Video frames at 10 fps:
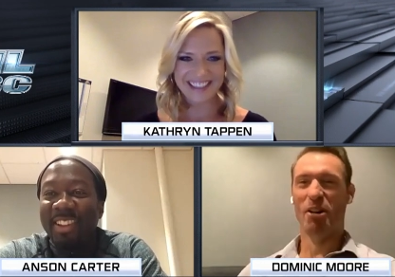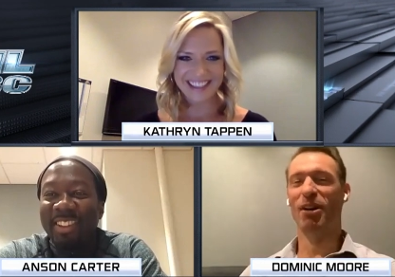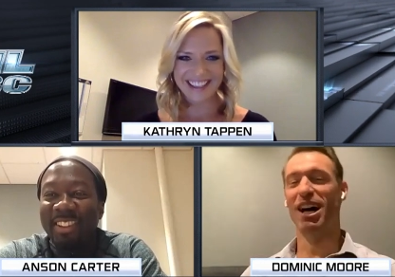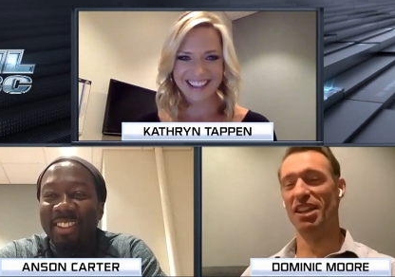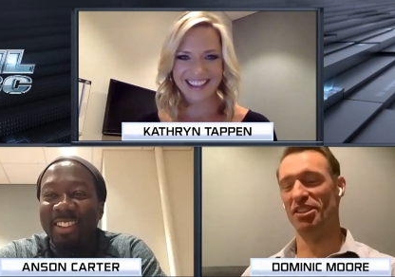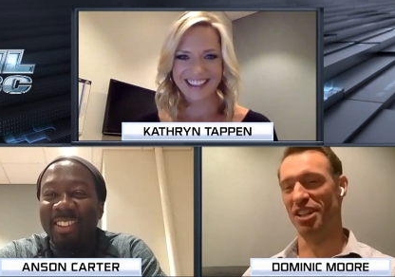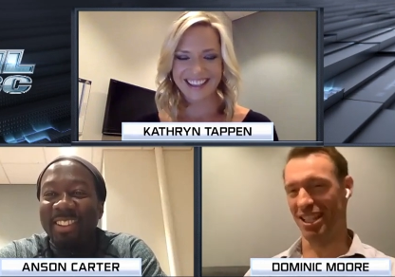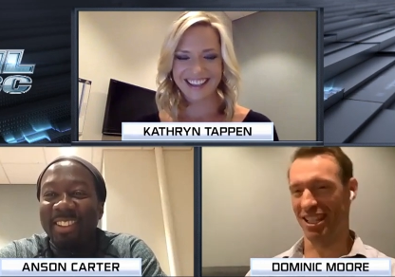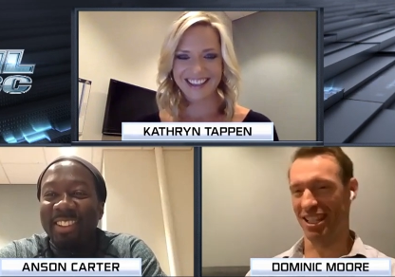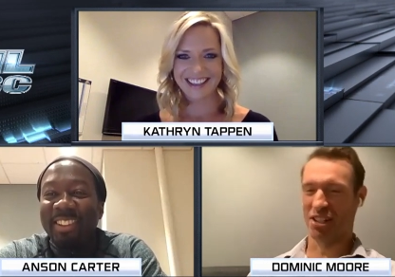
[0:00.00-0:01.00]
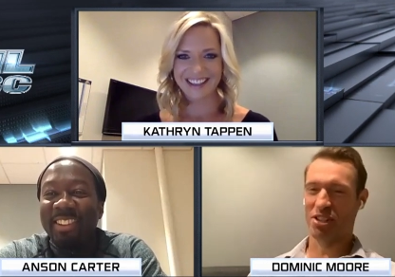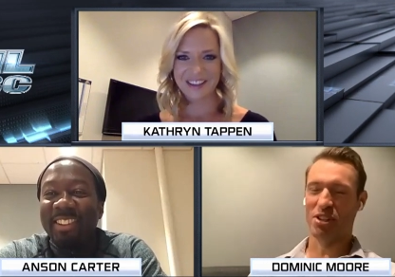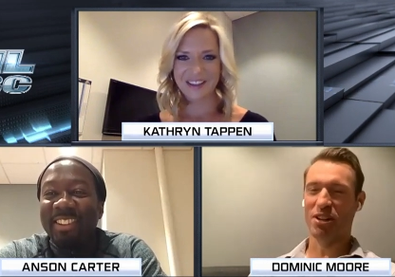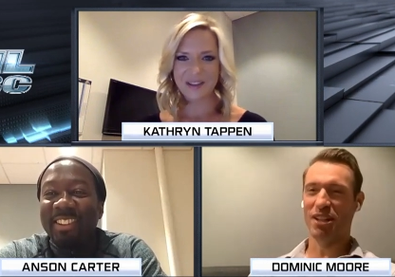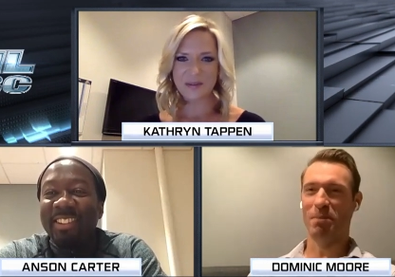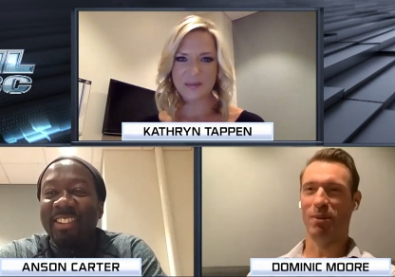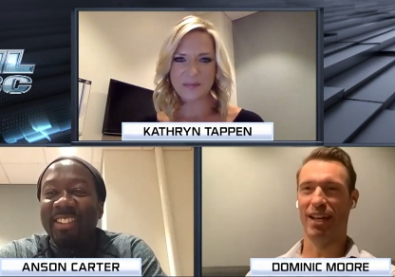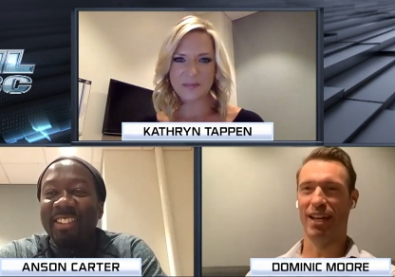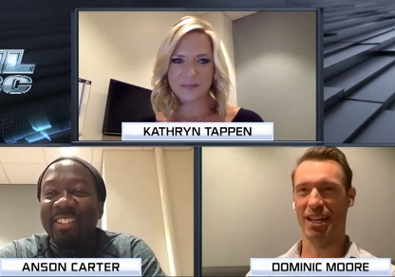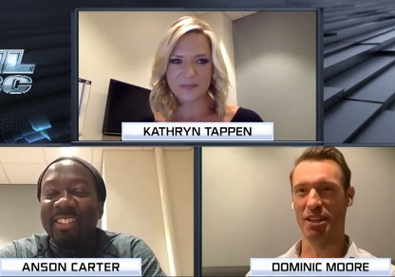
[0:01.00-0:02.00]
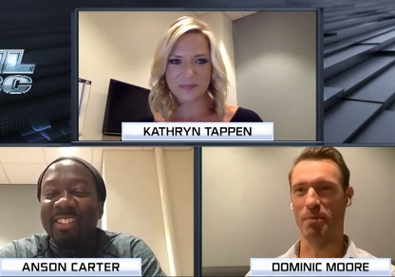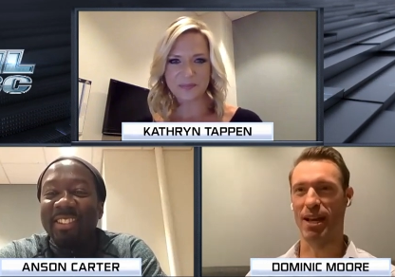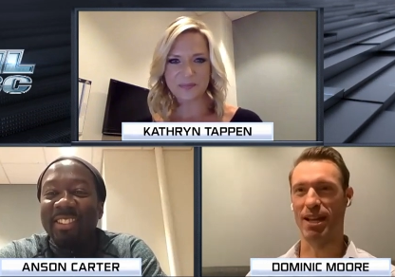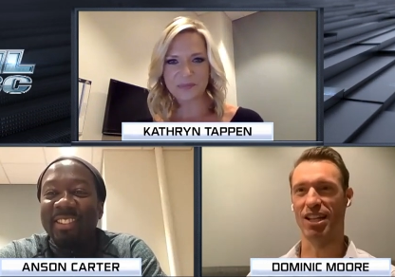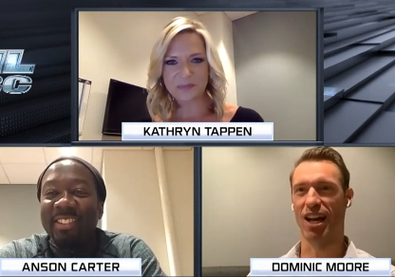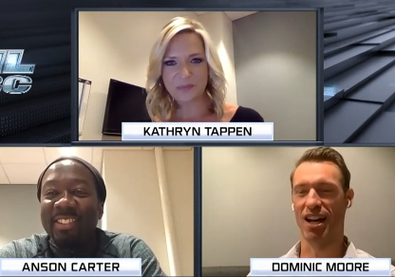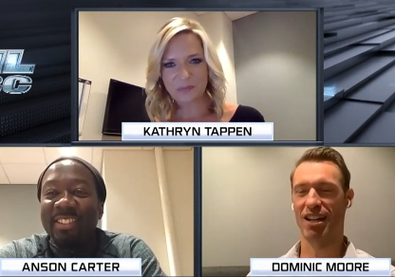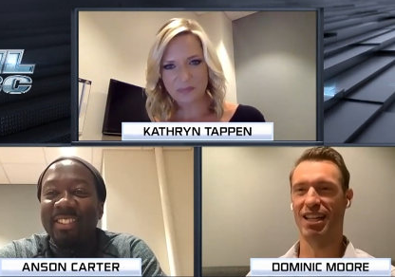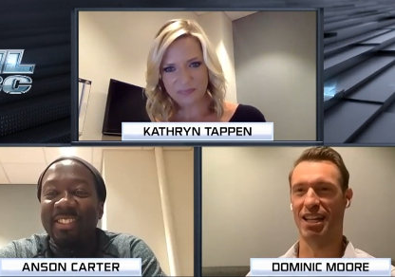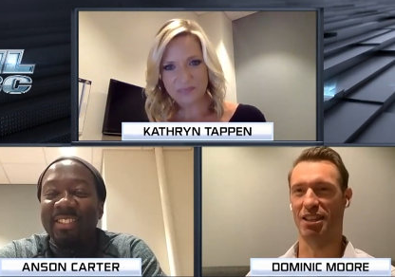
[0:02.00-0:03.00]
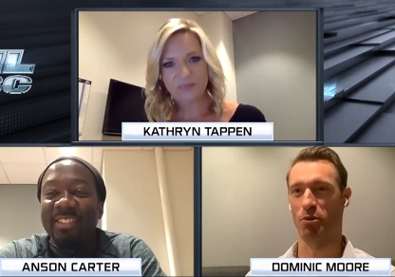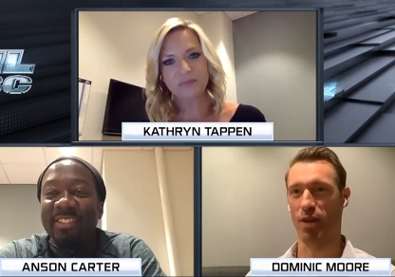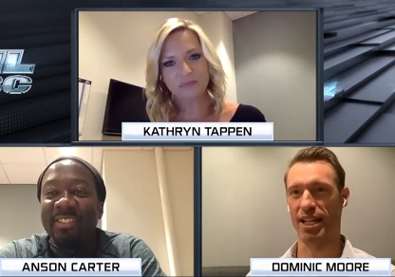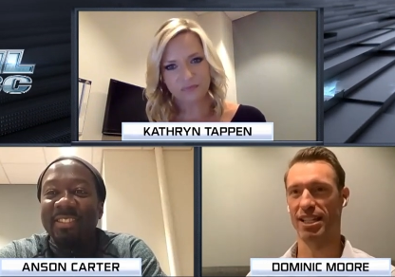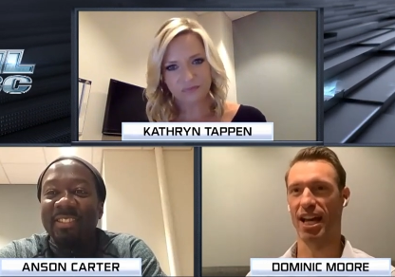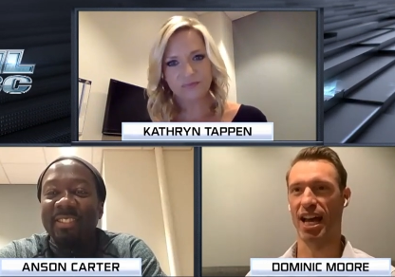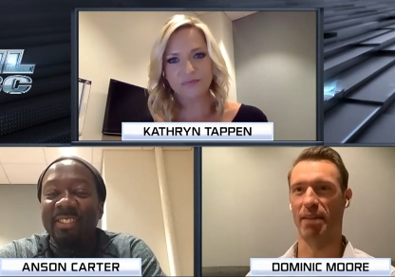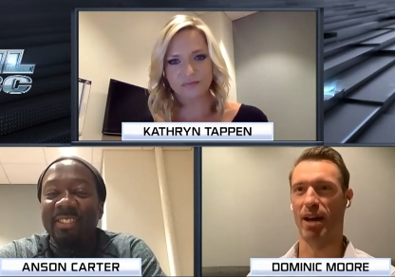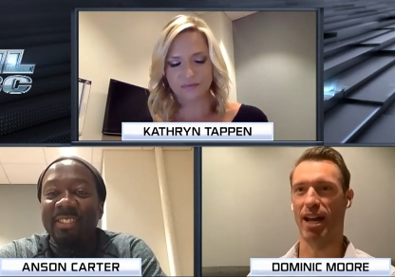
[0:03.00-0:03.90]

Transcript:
Speaker 1: Well, they're certainly playing their best hockey at the right time.